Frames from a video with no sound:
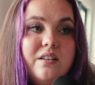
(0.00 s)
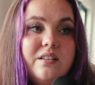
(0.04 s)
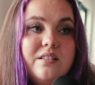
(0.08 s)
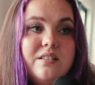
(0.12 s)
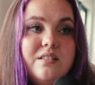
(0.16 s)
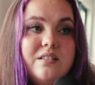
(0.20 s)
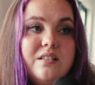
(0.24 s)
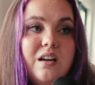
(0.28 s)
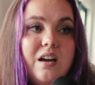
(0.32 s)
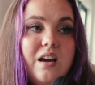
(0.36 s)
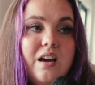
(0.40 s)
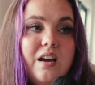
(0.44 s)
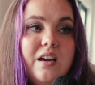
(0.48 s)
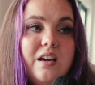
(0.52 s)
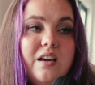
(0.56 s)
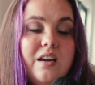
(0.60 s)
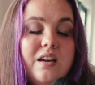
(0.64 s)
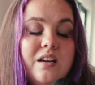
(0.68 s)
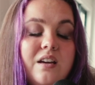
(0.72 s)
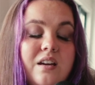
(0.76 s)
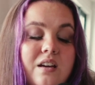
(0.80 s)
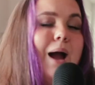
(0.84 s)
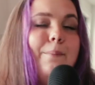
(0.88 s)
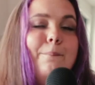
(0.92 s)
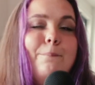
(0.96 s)
honest.
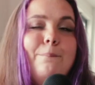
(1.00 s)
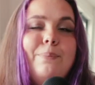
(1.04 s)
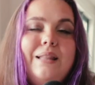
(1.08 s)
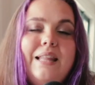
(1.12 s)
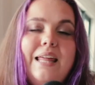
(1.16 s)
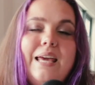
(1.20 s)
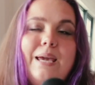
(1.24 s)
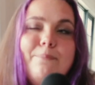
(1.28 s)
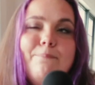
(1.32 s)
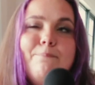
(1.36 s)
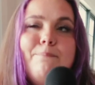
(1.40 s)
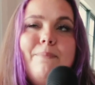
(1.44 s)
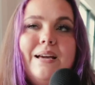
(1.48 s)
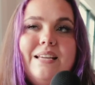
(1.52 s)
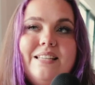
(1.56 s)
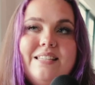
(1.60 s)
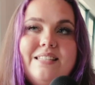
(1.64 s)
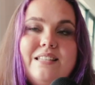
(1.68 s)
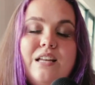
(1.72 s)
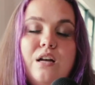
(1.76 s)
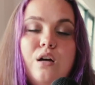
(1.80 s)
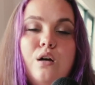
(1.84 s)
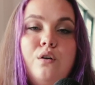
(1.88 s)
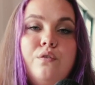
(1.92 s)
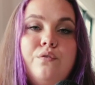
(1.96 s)
I blame
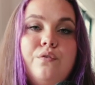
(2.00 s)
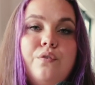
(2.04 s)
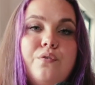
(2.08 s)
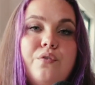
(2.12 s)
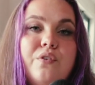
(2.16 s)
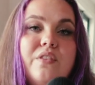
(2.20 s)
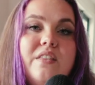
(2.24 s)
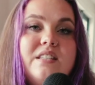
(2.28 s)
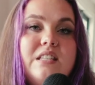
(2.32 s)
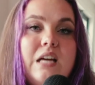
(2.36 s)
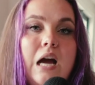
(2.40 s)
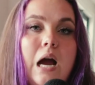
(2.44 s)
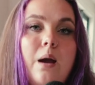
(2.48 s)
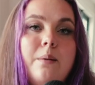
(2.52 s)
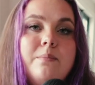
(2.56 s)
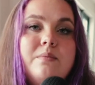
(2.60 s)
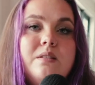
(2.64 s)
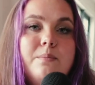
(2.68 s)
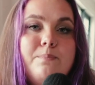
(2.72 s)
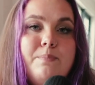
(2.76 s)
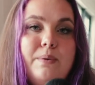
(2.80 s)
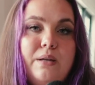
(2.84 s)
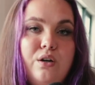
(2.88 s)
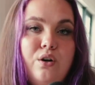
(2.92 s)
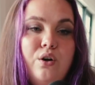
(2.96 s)
myself for the
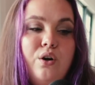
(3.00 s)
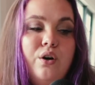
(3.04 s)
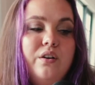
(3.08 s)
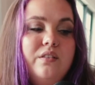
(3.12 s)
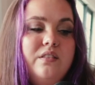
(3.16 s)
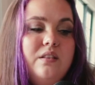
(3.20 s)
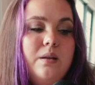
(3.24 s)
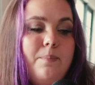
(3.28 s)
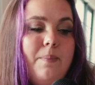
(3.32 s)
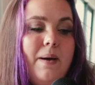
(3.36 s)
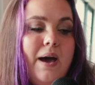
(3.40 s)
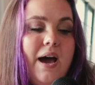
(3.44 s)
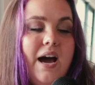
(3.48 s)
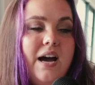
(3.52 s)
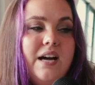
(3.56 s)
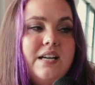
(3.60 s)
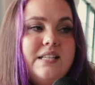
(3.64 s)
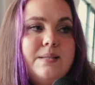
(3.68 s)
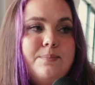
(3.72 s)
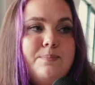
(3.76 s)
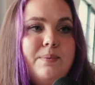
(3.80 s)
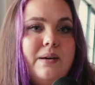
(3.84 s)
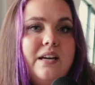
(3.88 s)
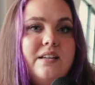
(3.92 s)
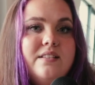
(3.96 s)
times I've been hurt in the
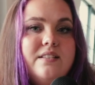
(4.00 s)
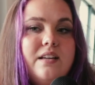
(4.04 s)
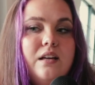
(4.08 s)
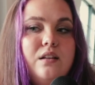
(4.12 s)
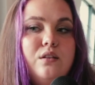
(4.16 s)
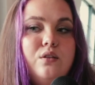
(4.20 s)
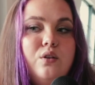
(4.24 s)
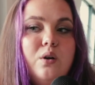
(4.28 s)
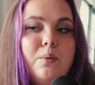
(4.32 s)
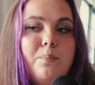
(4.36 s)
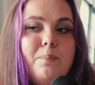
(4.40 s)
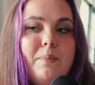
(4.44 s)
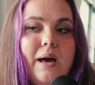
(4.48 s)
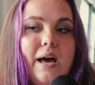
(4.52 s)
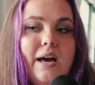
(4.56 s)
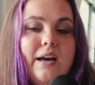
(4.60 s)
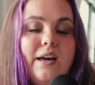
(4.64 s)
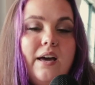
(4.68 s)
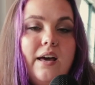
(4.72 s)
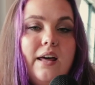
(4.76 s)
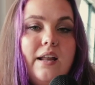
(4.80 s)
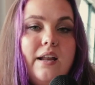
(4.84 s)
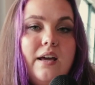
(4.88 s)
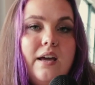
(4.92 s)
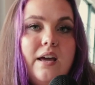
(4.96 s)
past because I look
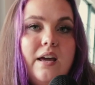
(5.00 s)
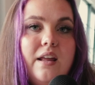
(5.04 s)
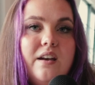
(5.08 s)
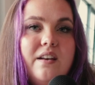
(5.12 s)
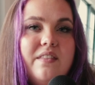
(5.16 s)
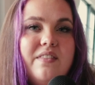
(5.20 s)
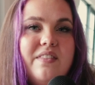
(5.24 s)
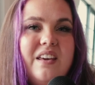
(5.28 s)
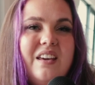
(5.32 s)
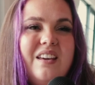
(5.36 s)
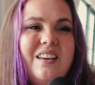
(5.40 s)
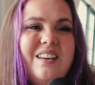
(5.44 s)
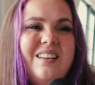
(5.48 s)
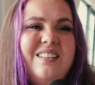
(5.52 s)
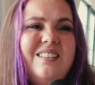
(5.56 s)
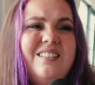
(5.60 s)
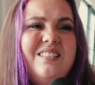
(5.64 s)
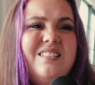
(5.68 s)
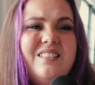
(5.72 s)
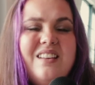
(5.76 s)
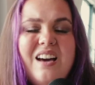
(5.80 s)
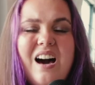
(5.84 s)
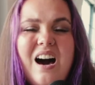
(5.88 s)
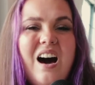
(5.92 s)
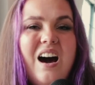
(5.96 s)
back at it and think,
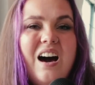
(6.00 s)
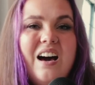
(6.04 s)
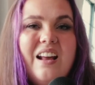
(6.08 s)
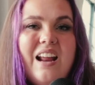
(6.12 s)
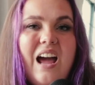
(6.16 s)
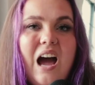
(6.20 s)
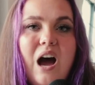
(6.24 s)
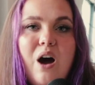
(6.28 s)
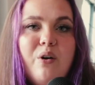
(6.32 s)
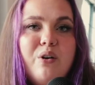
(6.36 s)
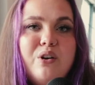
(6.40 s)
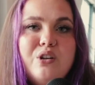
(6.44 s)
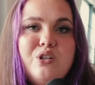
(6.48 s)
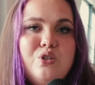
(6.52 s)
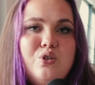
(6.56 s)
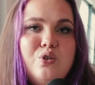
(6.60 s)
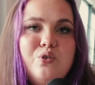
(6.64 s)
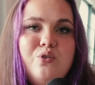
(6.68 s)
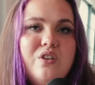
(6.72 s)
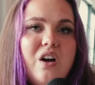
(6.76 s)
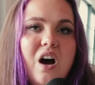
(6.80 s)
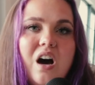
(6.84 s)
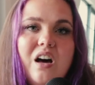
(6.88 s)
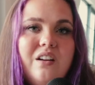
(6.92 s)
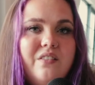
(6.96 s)
God, how could
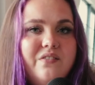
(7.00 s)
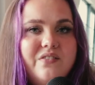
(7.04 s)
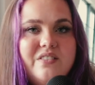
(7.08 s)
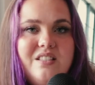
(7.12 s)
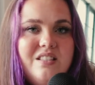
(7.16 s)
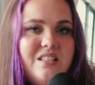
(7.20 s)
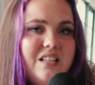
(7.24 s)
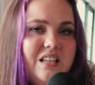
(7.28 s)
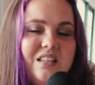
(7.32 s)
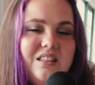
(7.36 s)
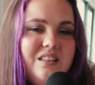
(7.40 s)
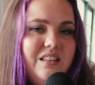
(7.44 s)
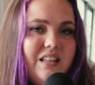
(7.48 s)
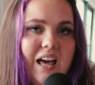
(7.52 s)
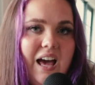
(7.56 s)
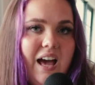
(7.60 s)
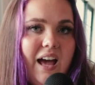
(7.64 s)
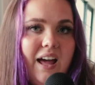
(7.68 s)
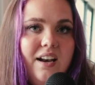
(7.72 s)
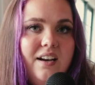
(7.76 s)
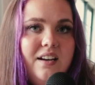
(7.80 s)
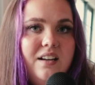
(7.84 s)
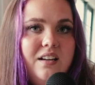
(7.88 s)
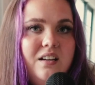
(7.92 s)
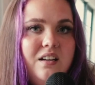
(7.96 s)
you not have seen
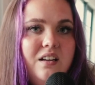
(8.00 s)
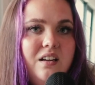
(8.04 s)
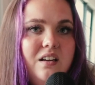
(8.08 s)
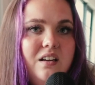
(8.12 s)
that?